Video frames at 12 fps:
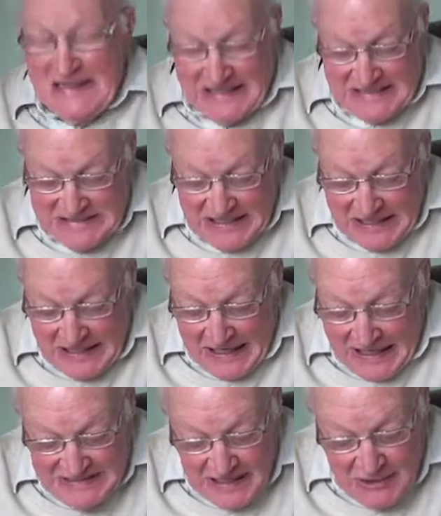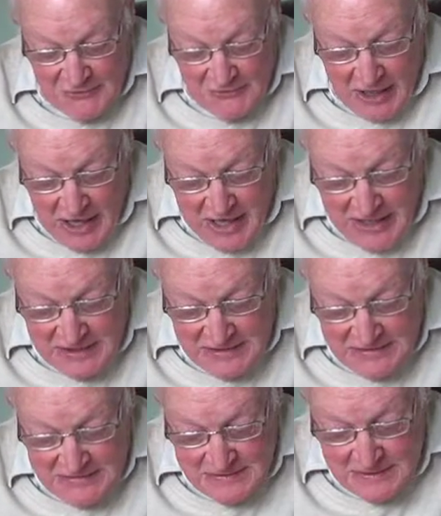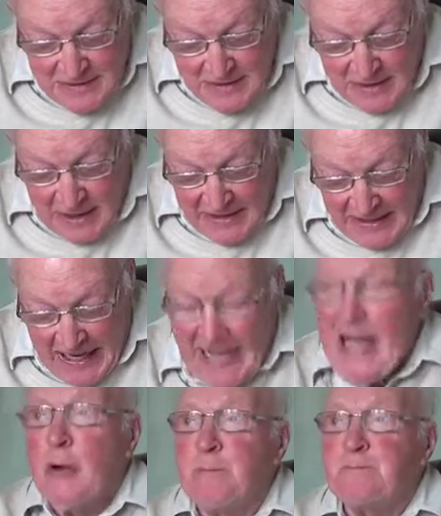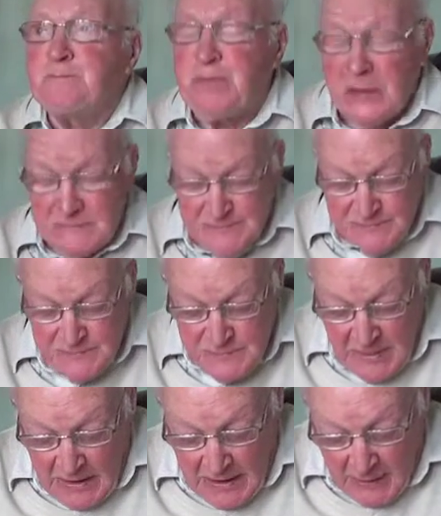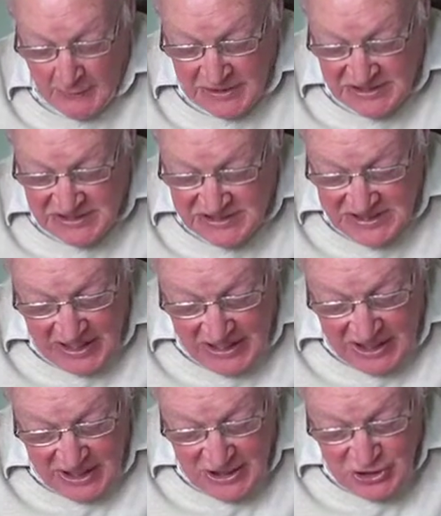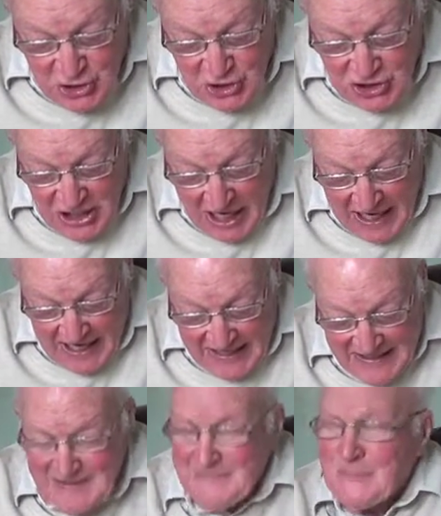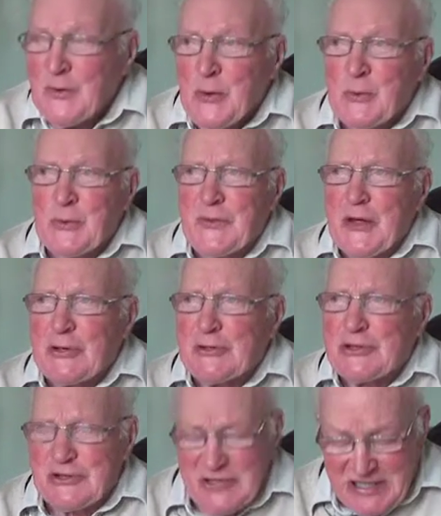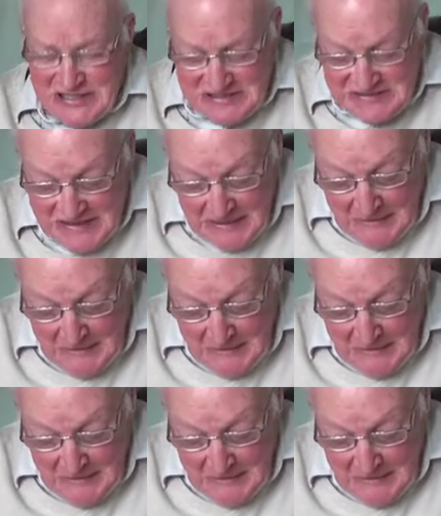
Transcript: they said I had gotten rang, had I help, I would sing and sang with a rich,